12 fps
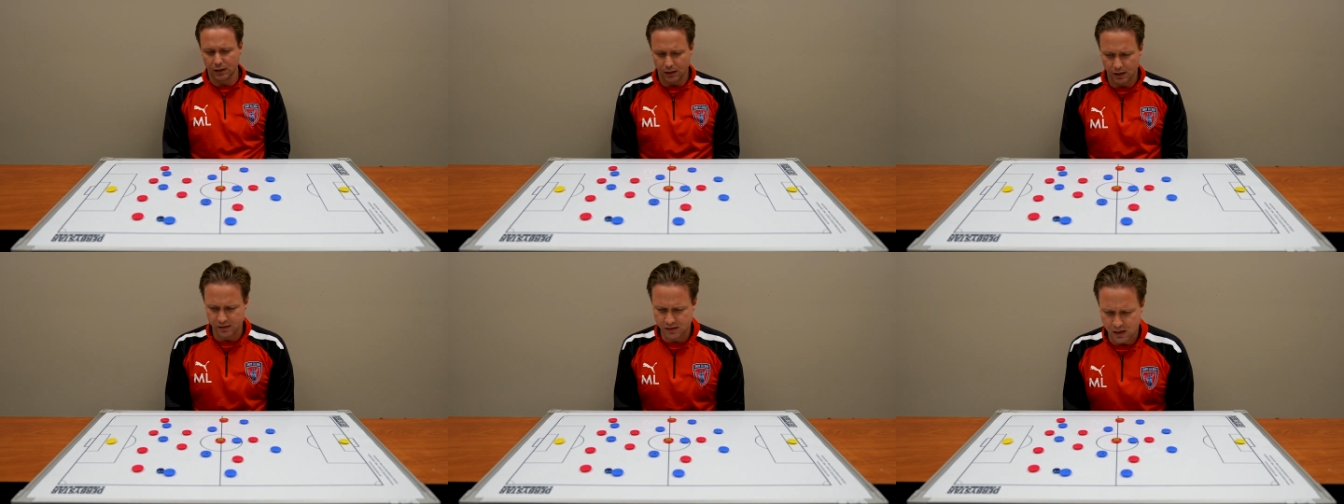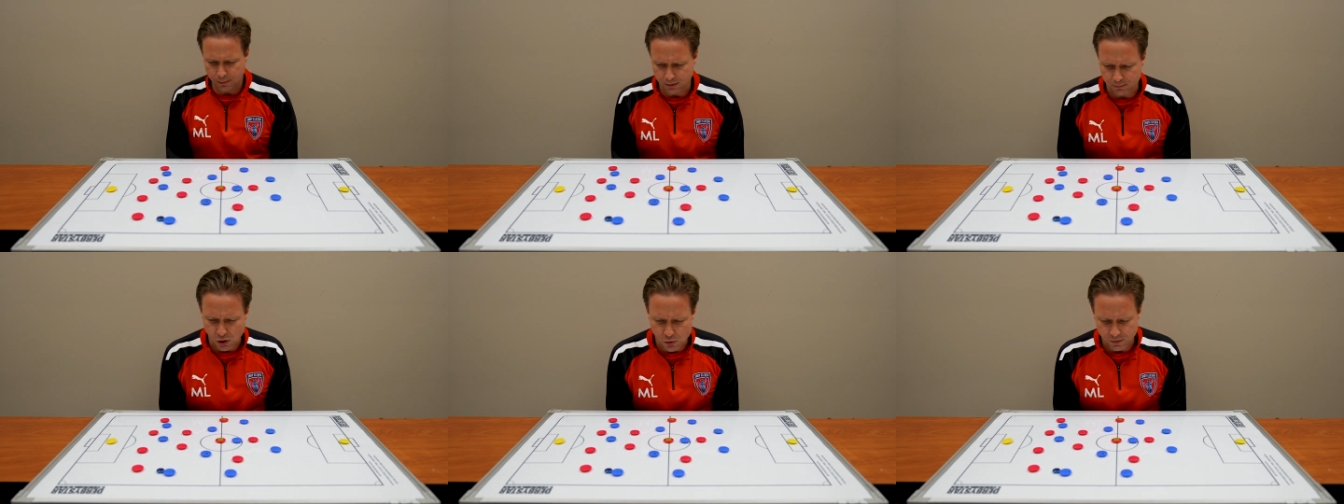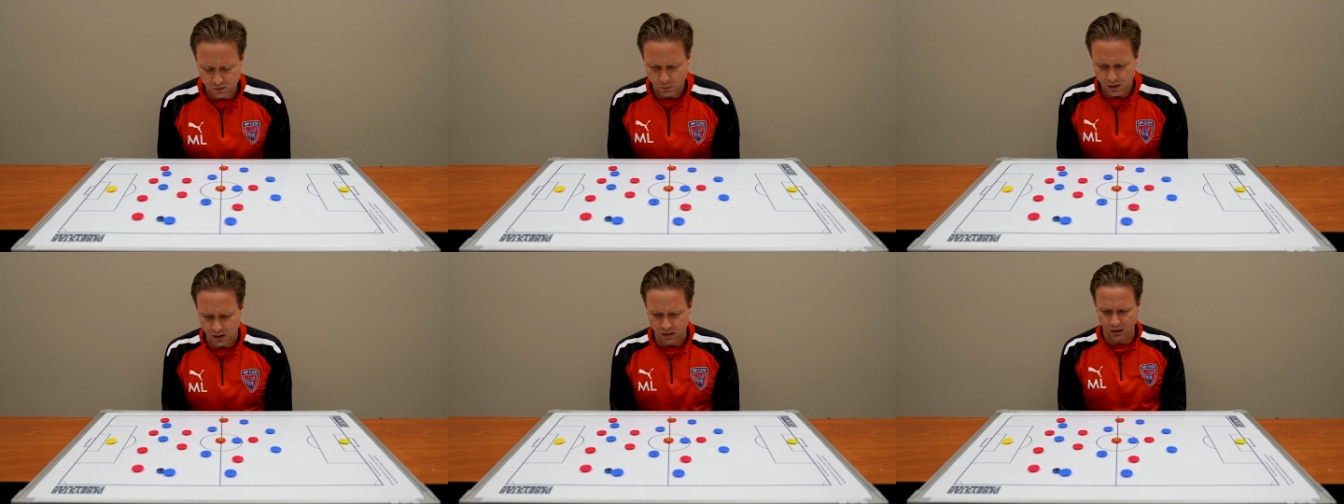and there's a couple of moments
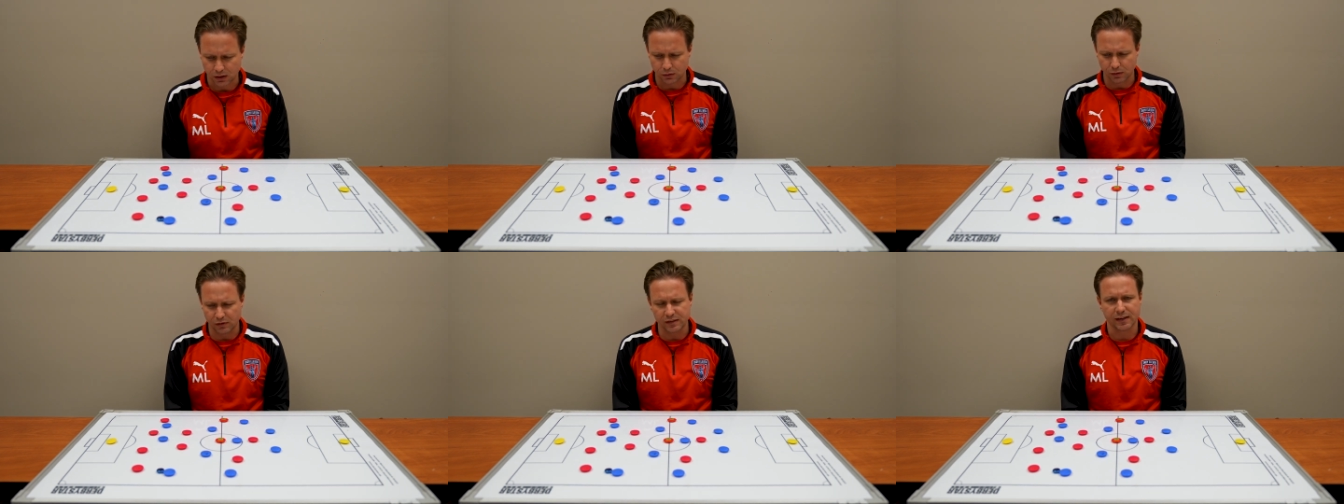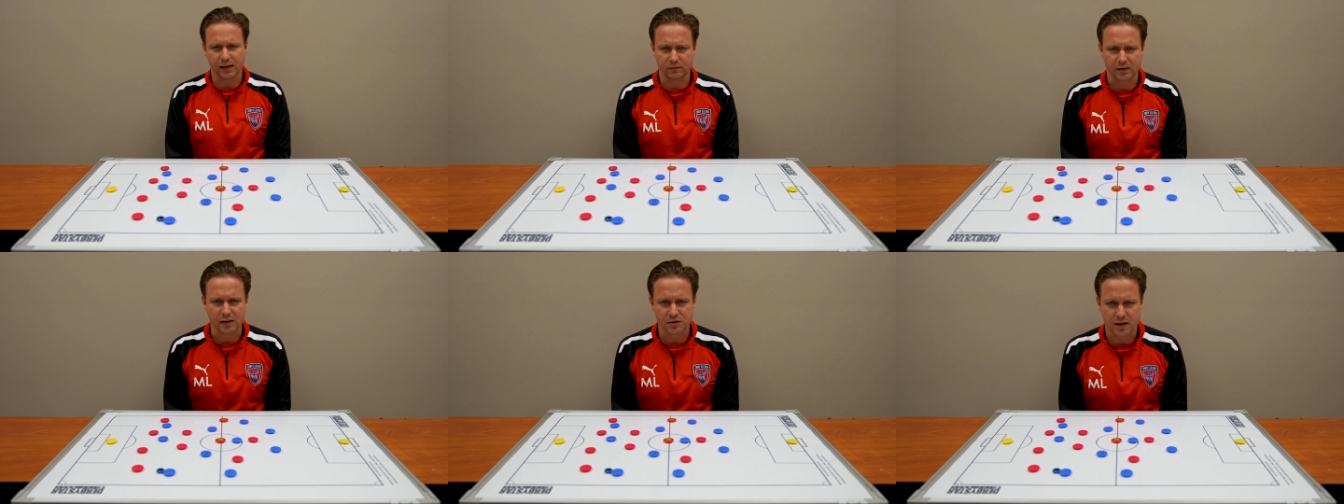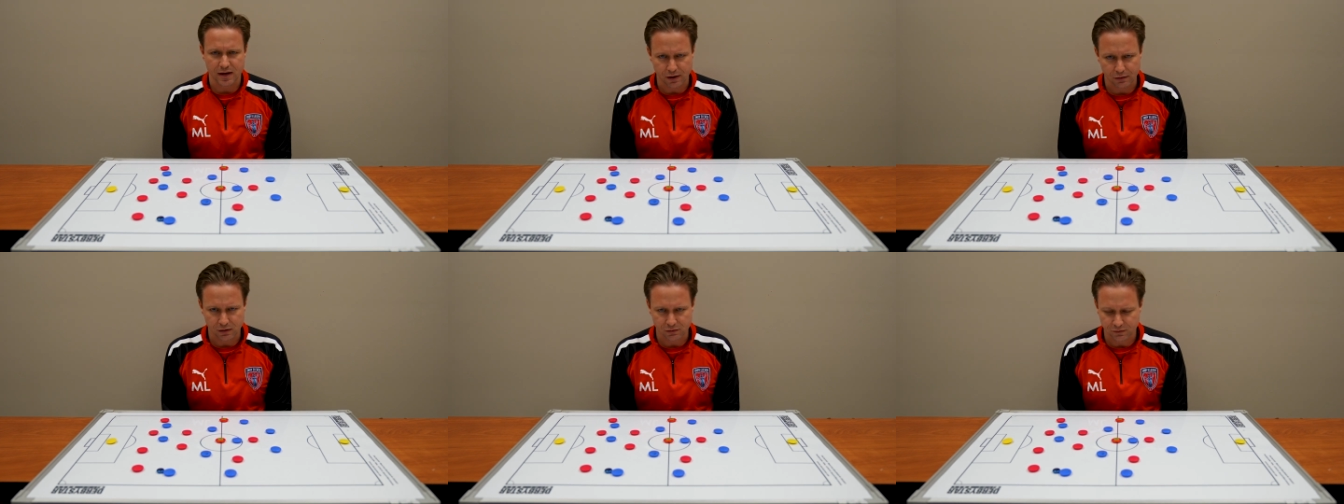when I think you can really take advantage of that
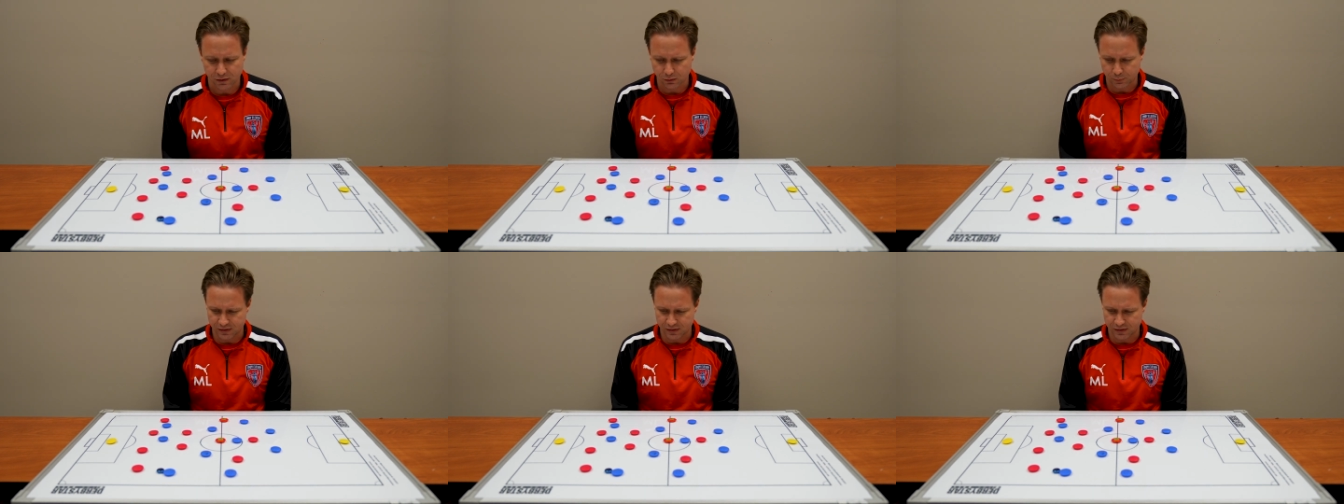area of the field,